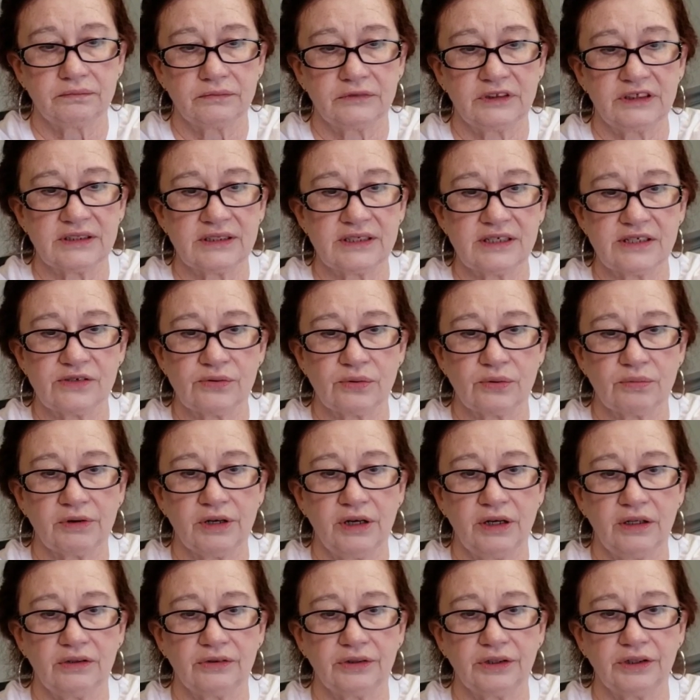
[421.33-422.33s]
This is from
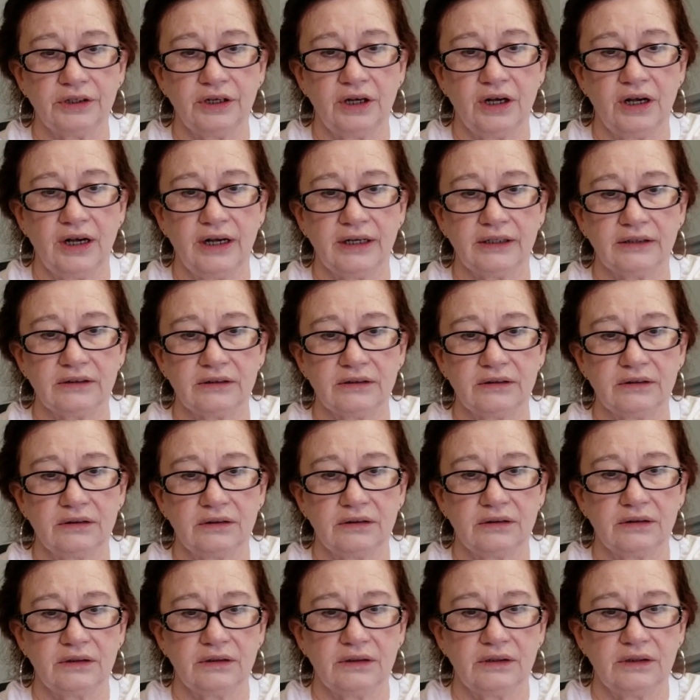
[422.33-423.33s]
Color and Cotton.
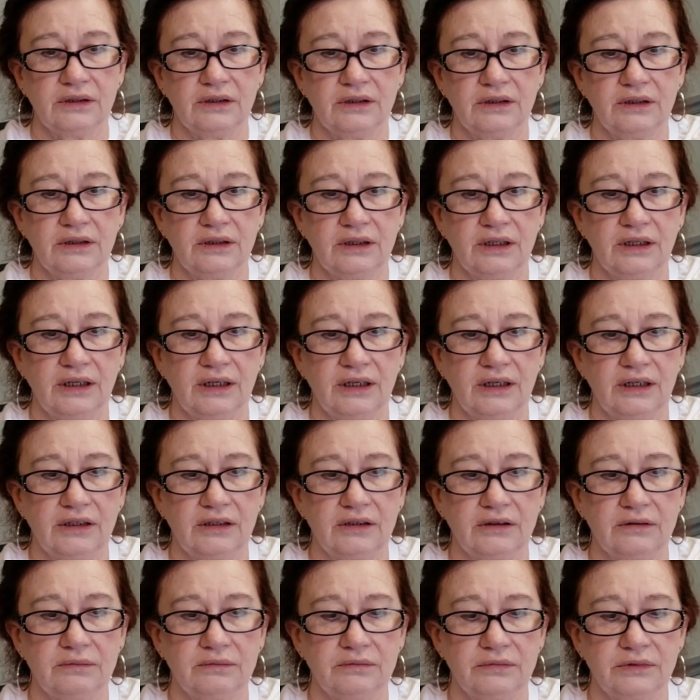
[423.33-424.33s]

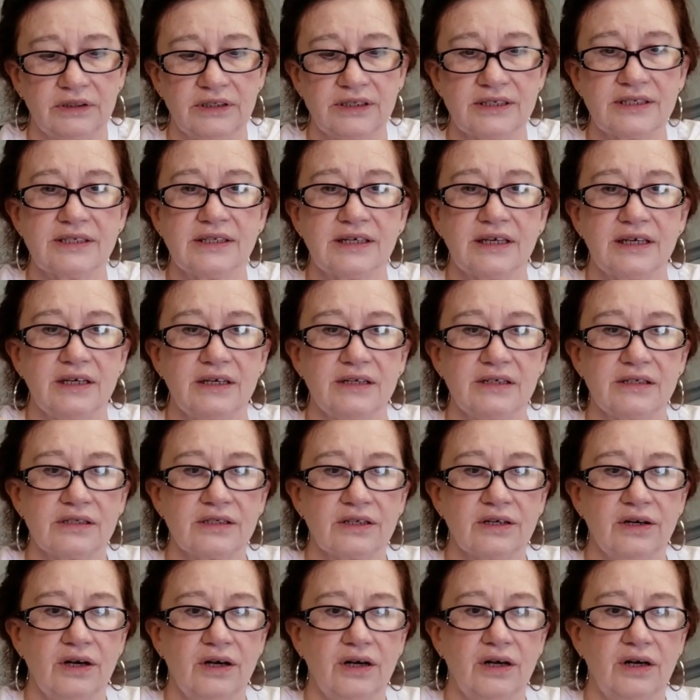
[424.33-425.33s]
This is
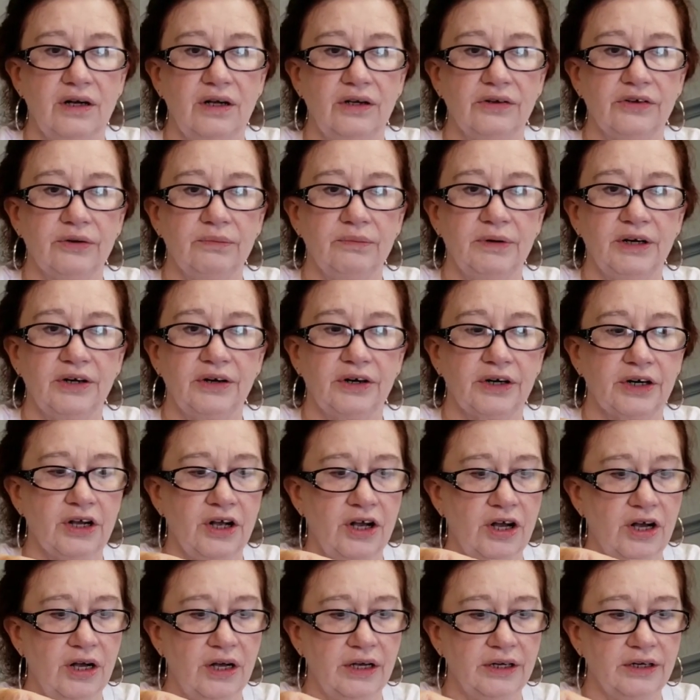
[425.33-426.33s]
called
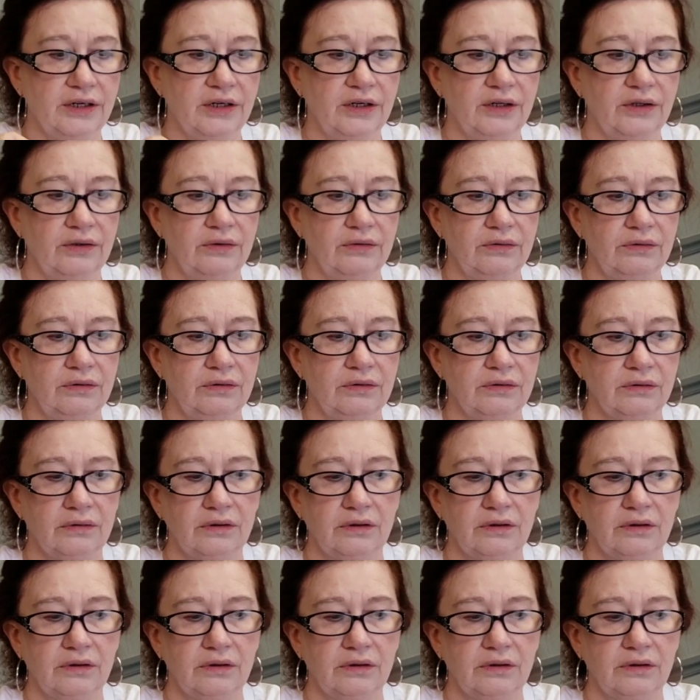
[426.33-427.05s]
Americano.